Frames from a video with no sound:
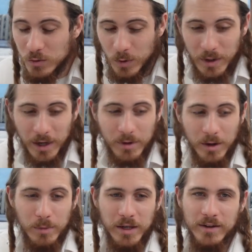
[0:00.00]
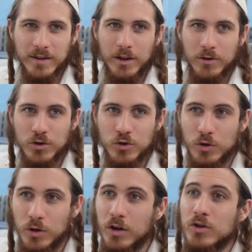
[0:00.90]
when we come in a minyan together in a
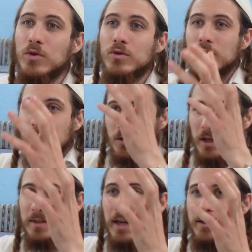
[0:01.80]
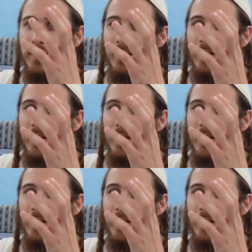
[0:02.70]
shul, our souls ascend.